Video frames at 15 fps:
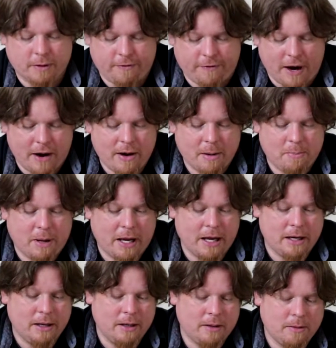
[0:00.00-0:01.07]
firing
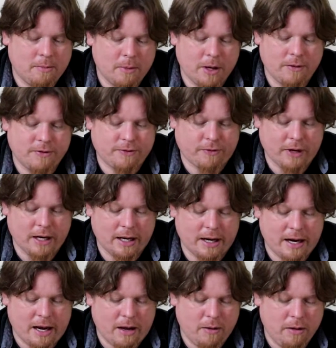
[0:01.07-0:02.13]
pin moves freely
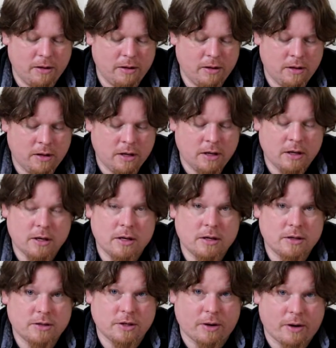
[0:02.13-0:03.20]
now,
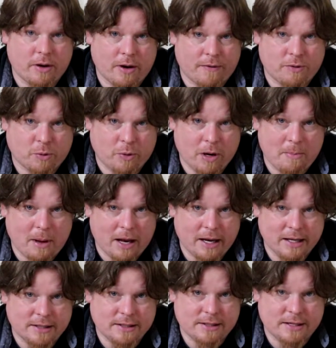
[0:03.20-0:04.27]
so I don't have to worry
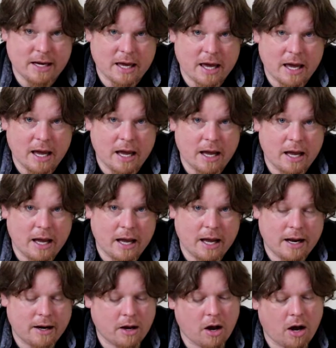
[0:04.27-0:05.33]
about it sticking
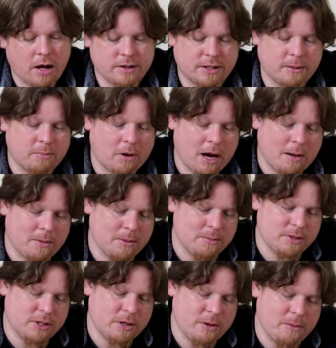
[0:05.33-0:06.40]
and causing
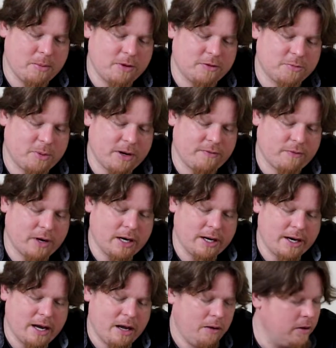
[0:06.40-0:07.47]
problems, so it moves pretty
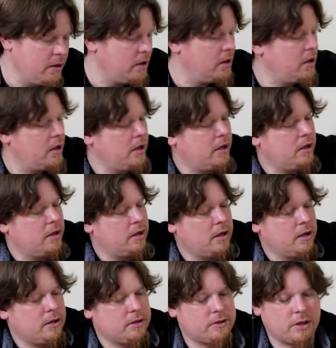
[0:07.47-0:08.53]
freely now.
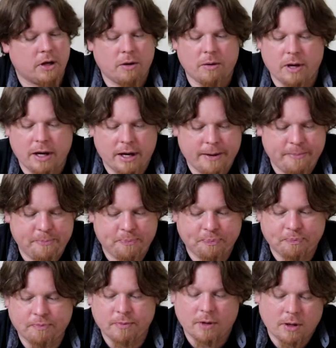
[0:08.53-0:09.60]
So
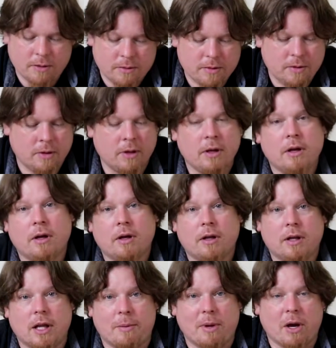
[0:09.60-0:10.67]

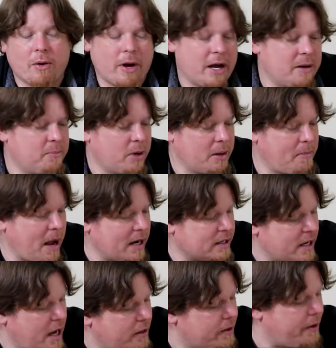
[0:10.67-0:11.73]
let me go ahead and put it back
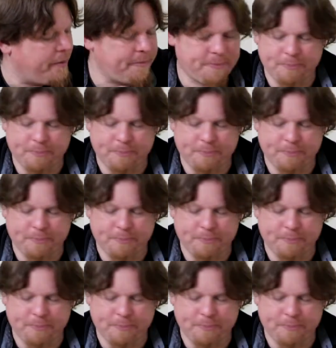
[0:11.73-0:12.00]
together.